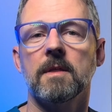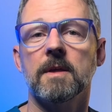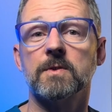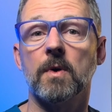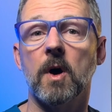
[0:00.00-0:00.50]

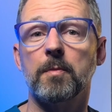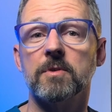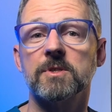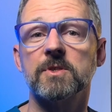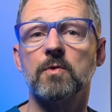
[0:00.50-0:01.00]
This will help you
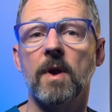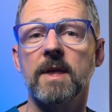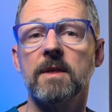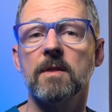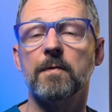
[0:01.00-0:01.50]

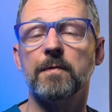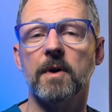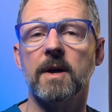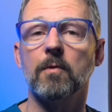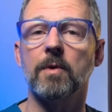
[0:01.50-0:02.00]
strengthen the
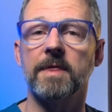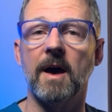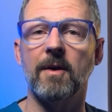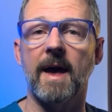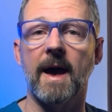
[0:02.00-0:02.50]
foot
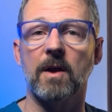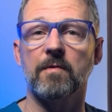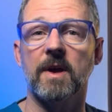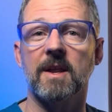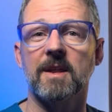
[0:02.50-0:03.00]
without
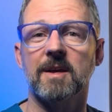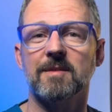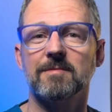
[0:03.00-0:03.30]
aggravating it.